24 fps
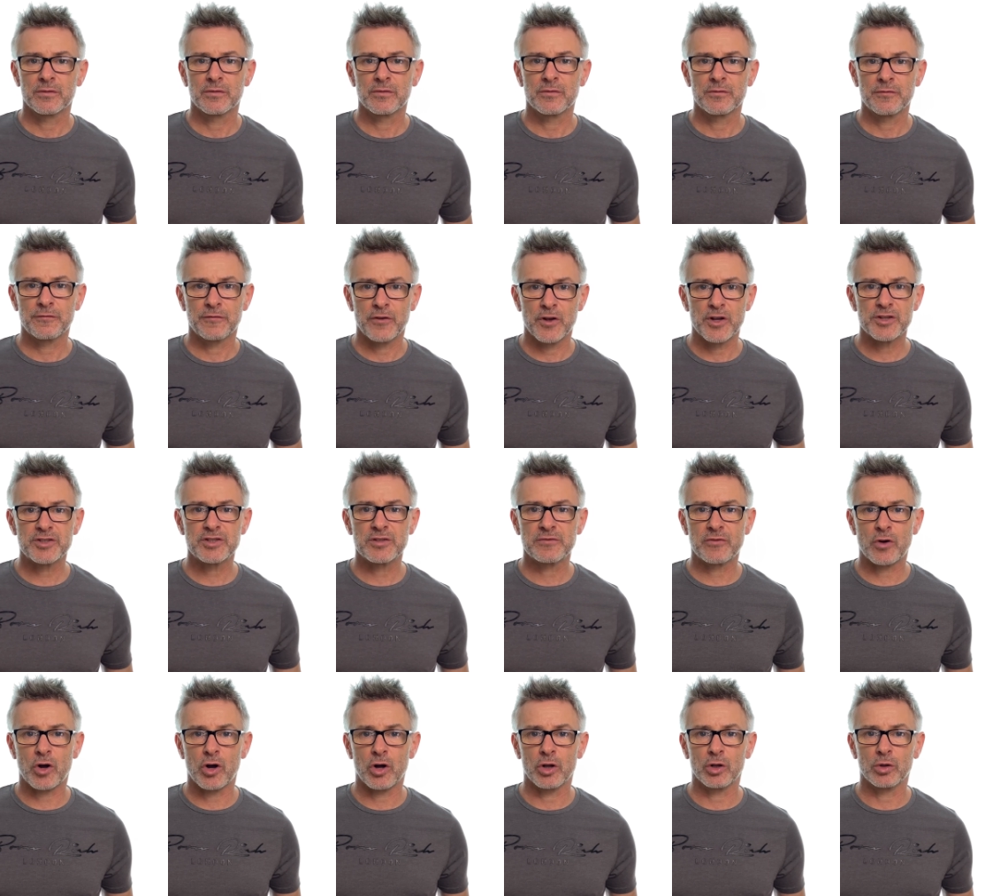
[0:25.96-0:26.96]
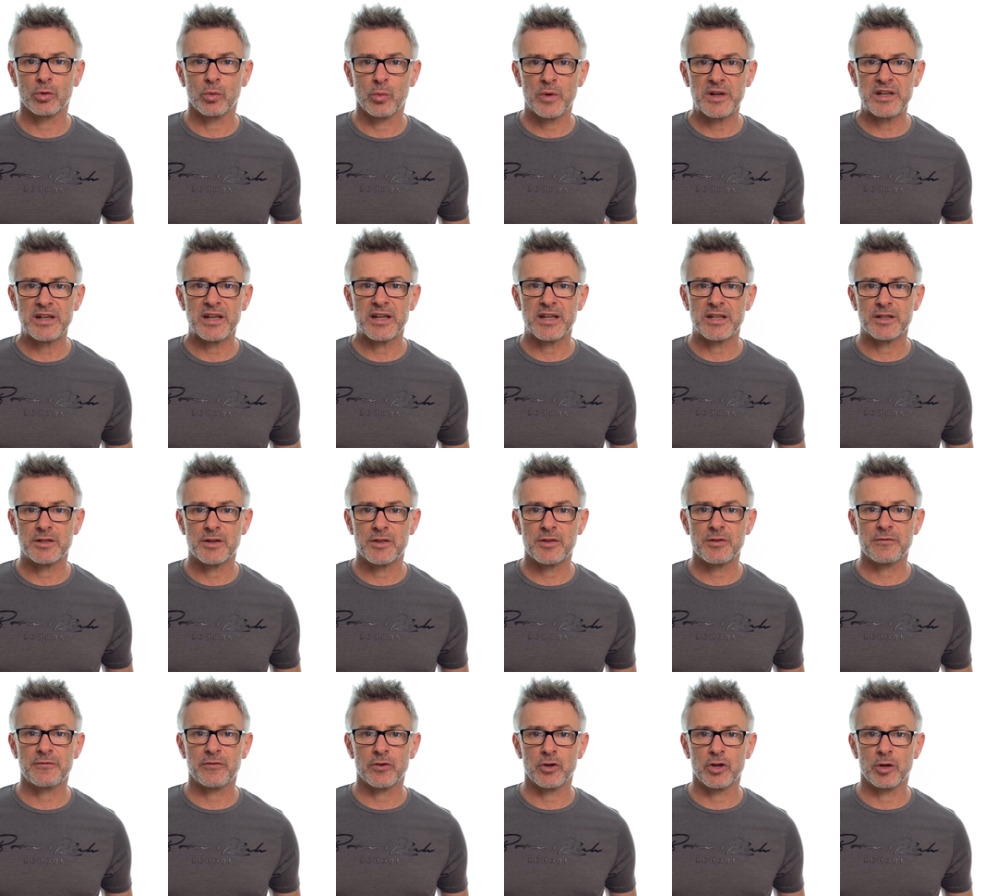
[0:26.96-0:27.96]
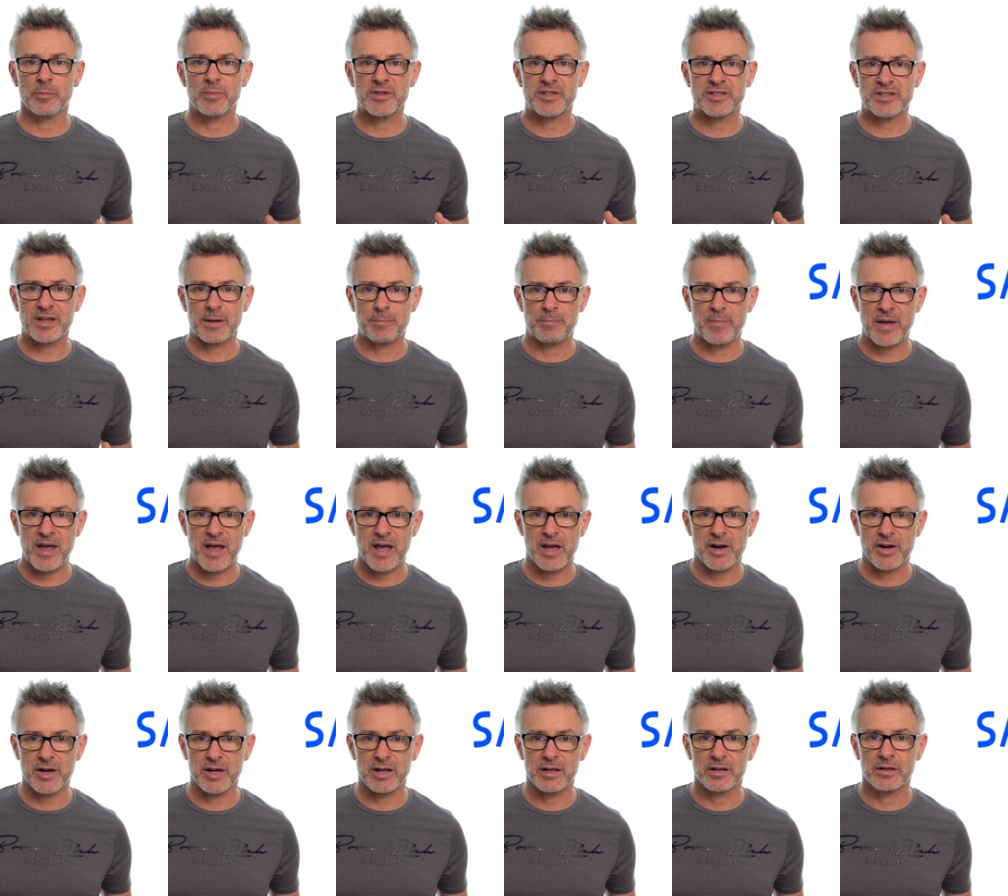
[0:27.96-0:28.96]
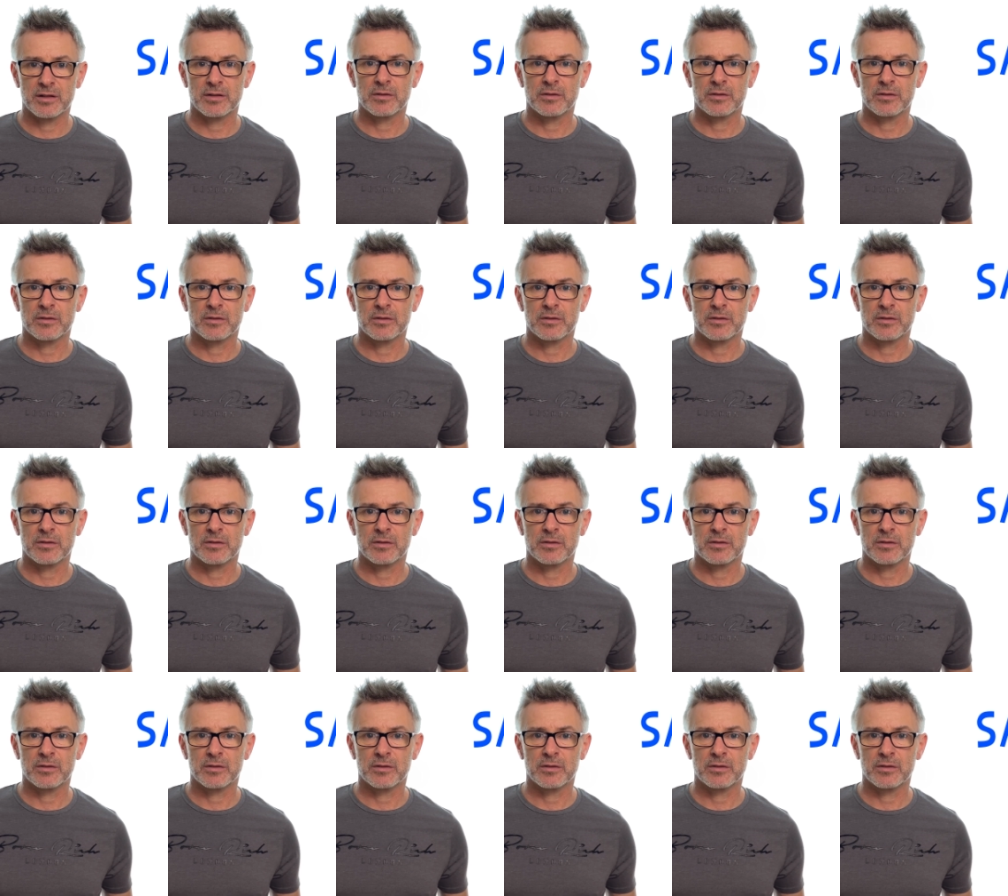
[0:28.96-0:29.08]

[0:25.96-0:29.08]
First of all, we need the verb sapere,